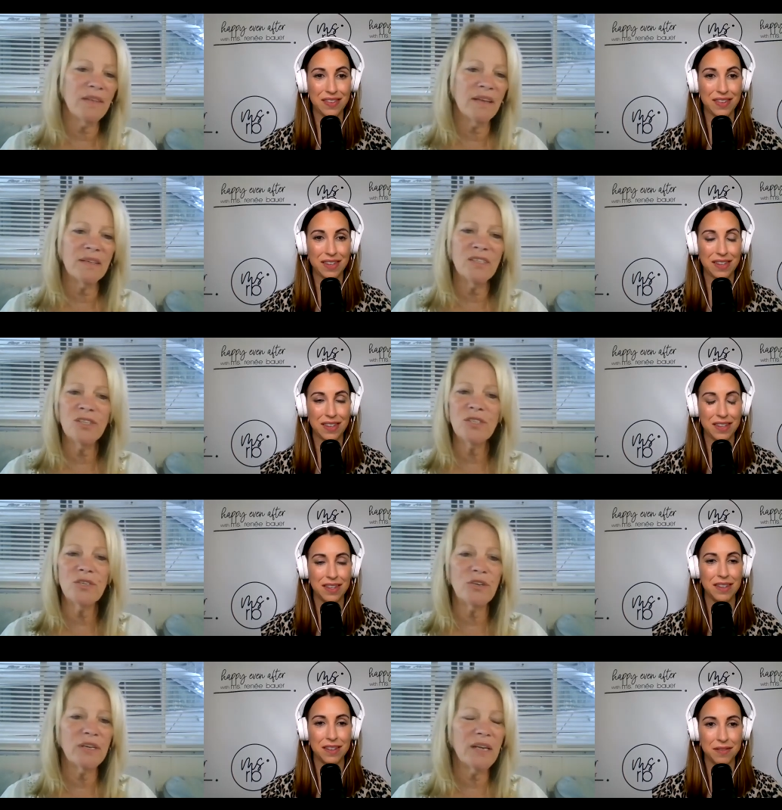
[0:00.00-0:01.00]
Speaker 1: that just
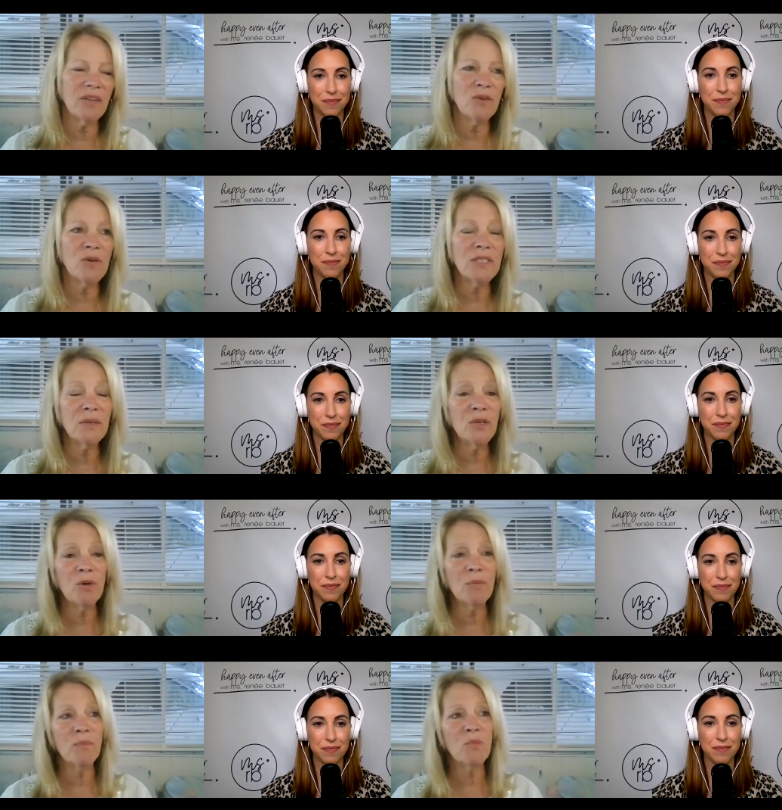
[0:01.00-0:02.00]
turning down the noise and you
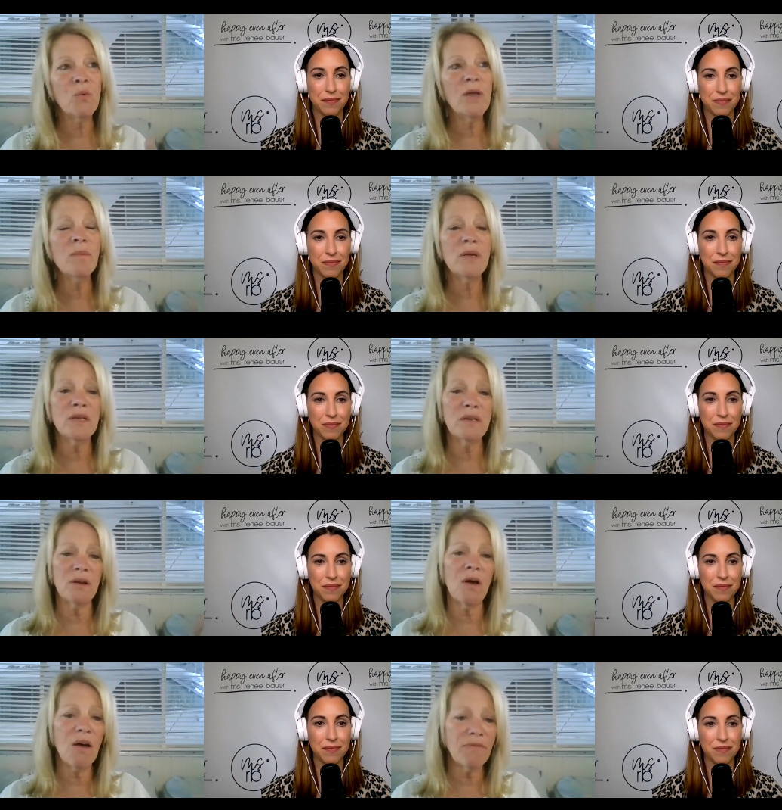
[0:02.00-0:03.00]
know women
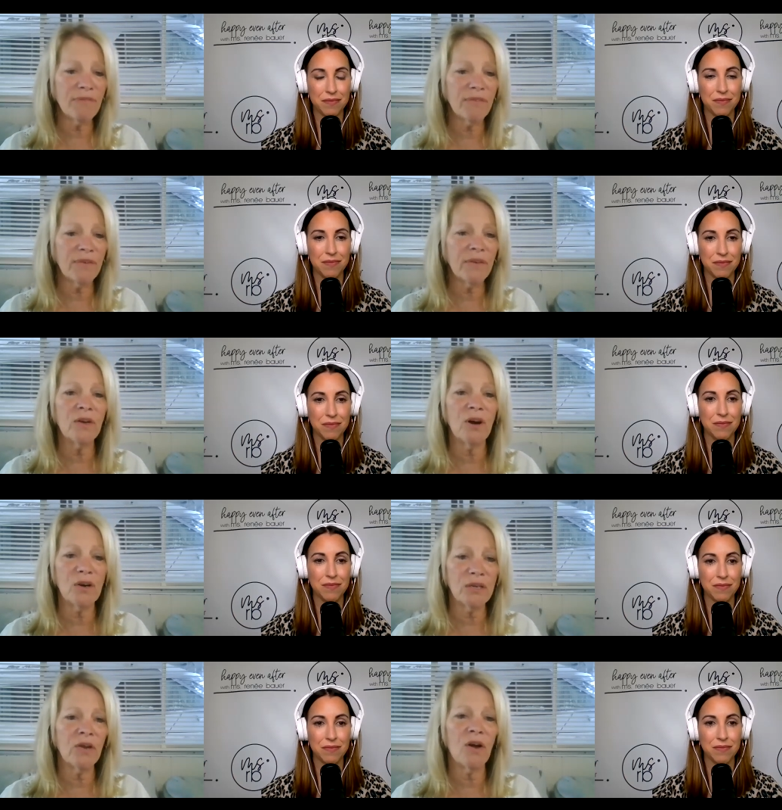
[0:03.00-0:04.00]
often
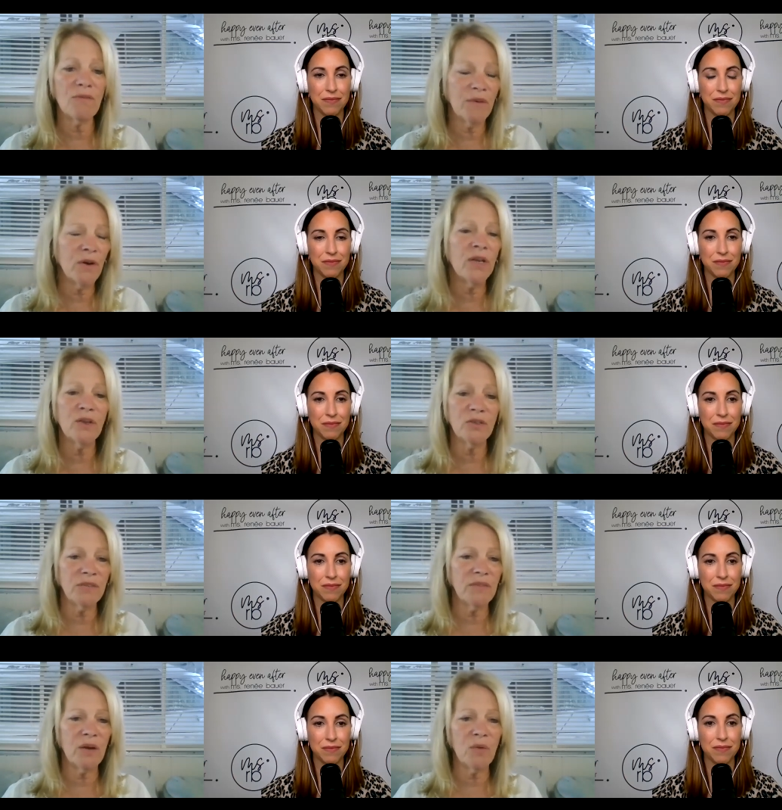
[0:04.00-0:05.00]
are are very guilty
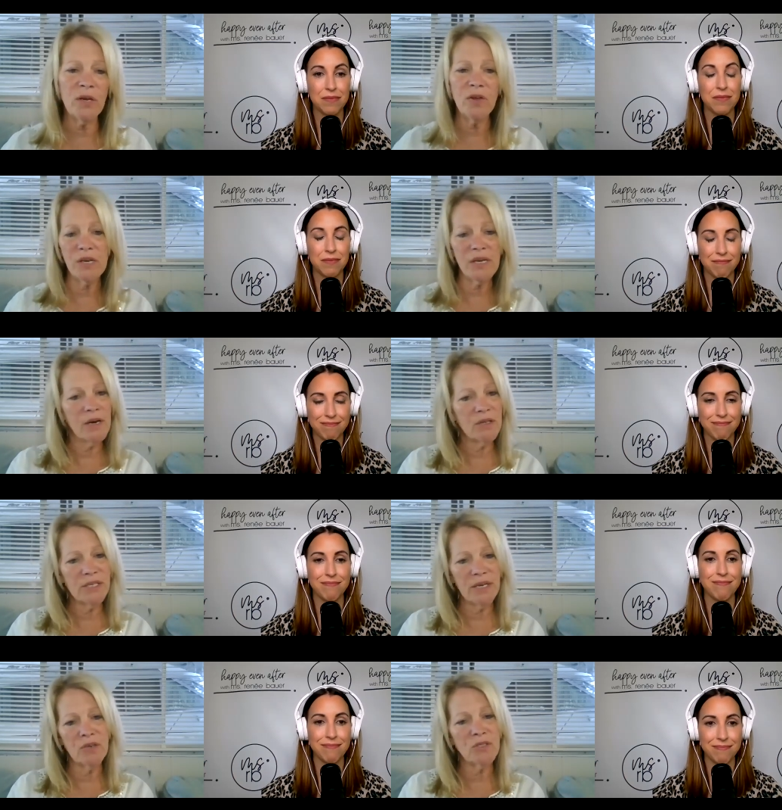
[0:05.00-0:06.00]
of that. We are the
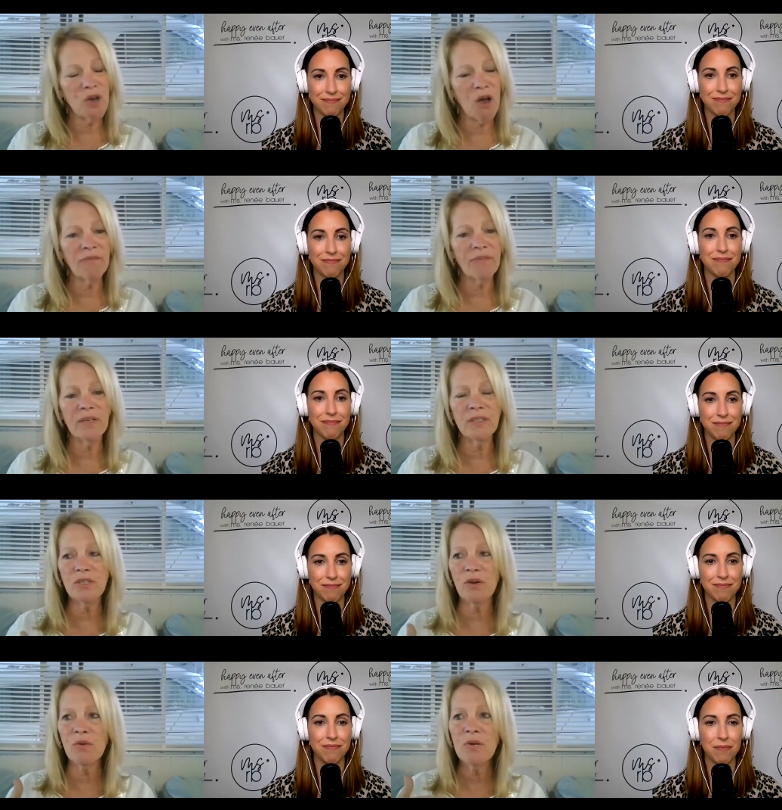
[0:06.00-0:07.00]
caretakers often and
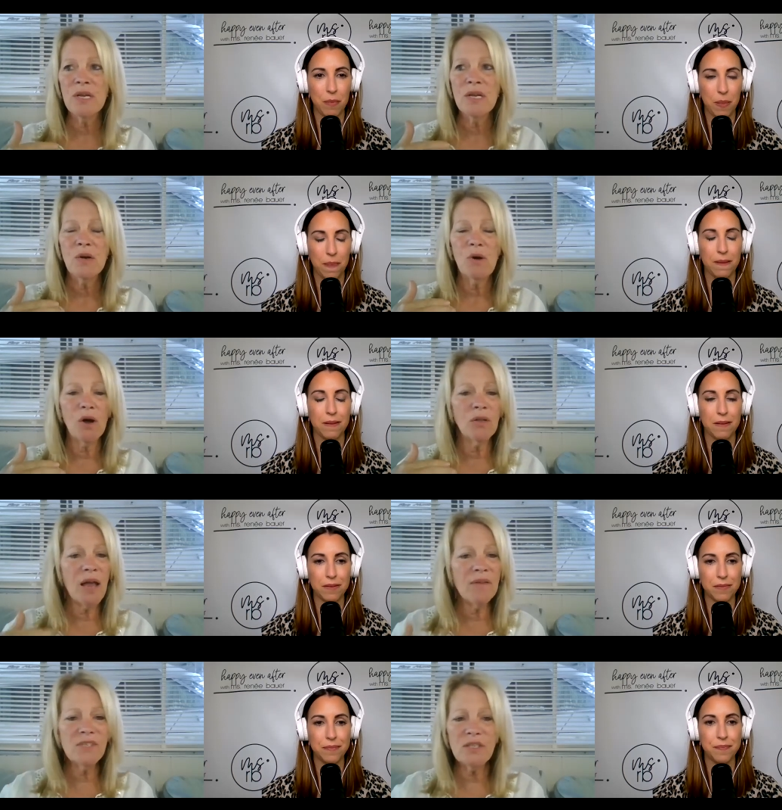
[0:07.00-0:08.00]
so our
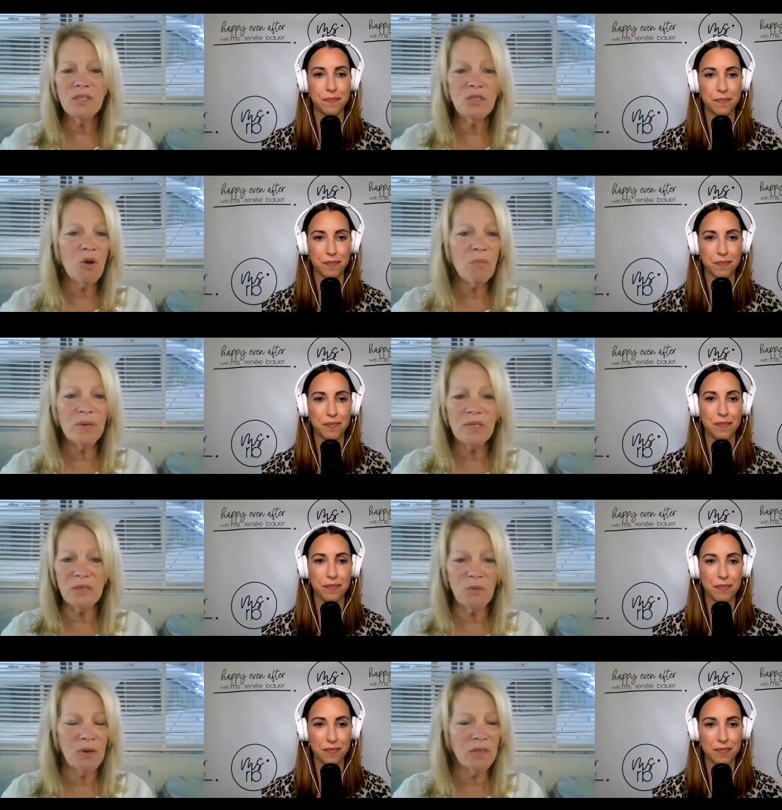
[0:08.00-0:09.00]
lives get so
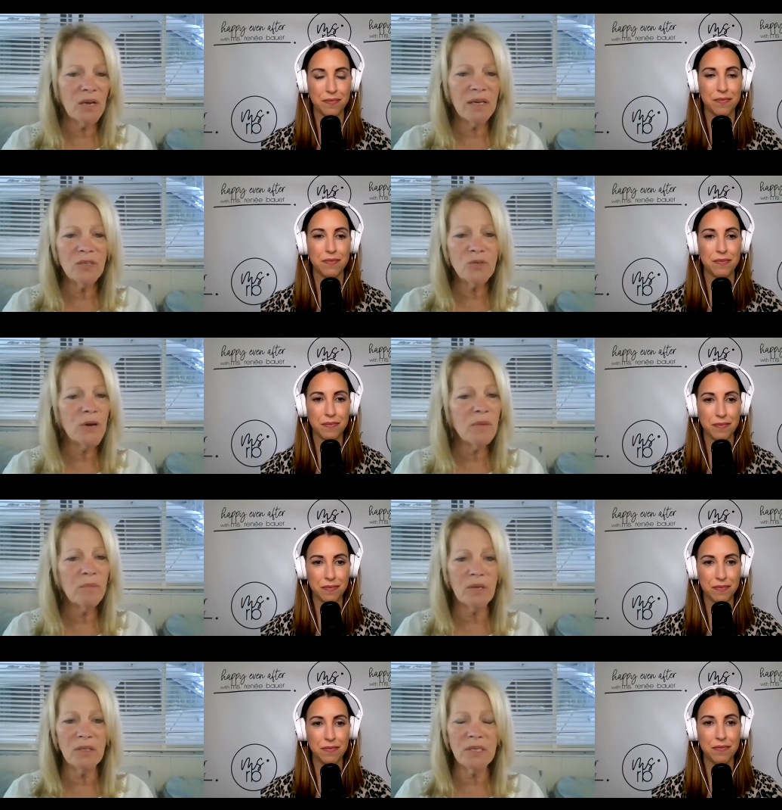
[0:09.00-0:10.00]
busy. We're on kind of
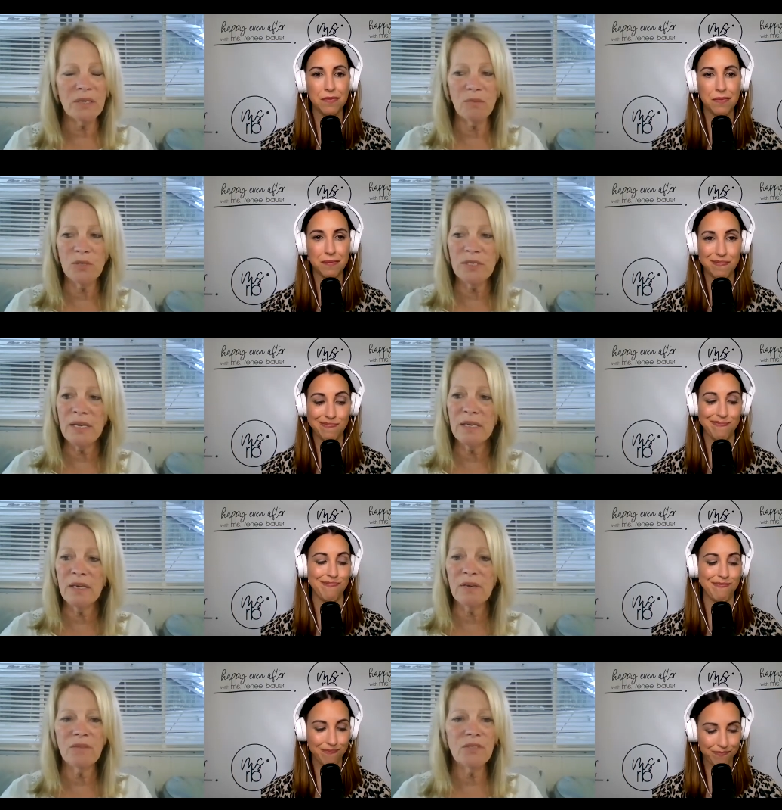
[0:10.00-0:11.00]
treadmills and we're taking
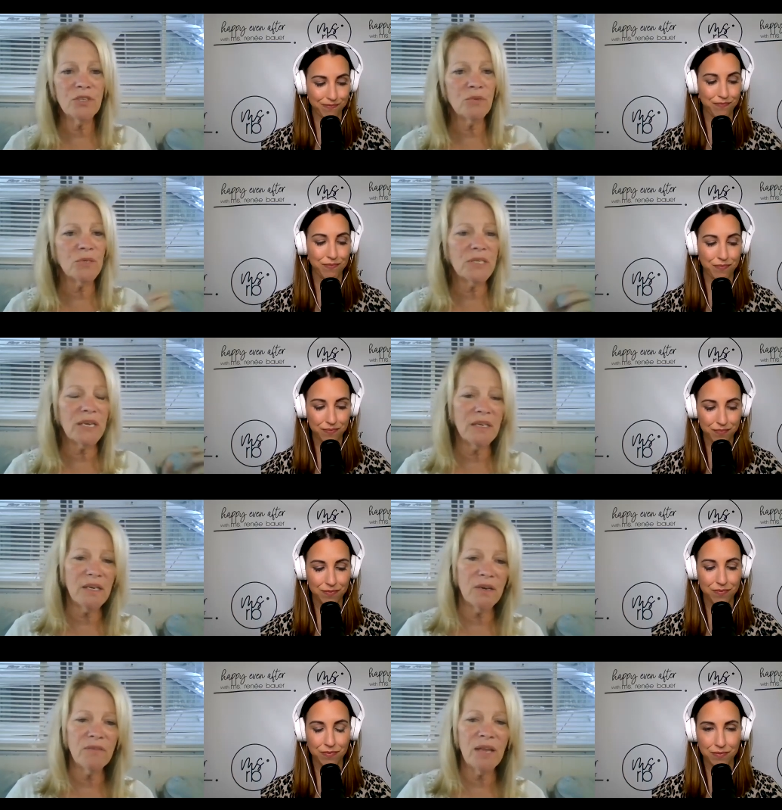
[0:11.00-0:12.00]
care of the children, taking
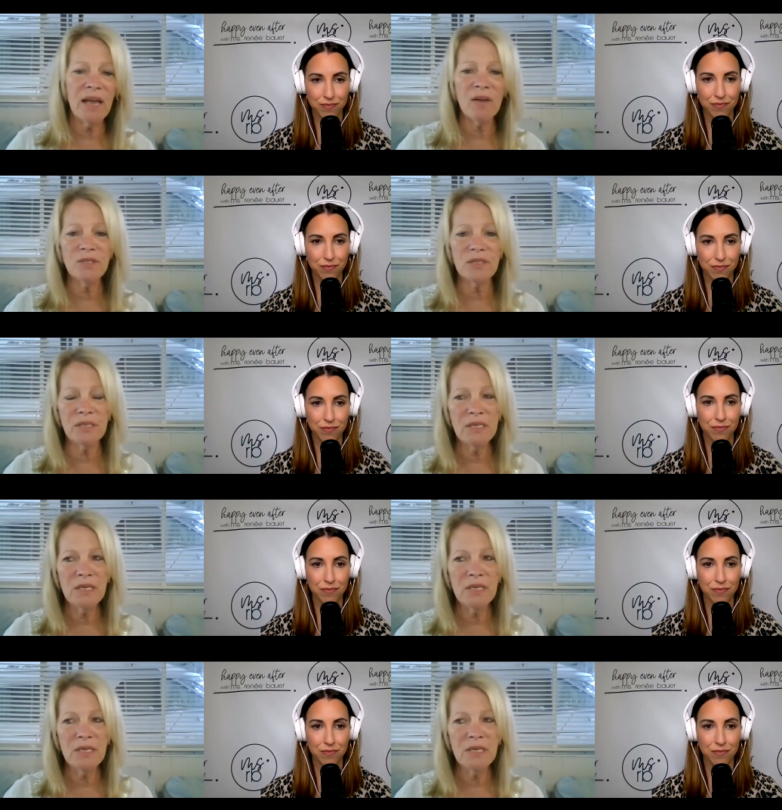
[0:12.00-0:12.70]
care of the house and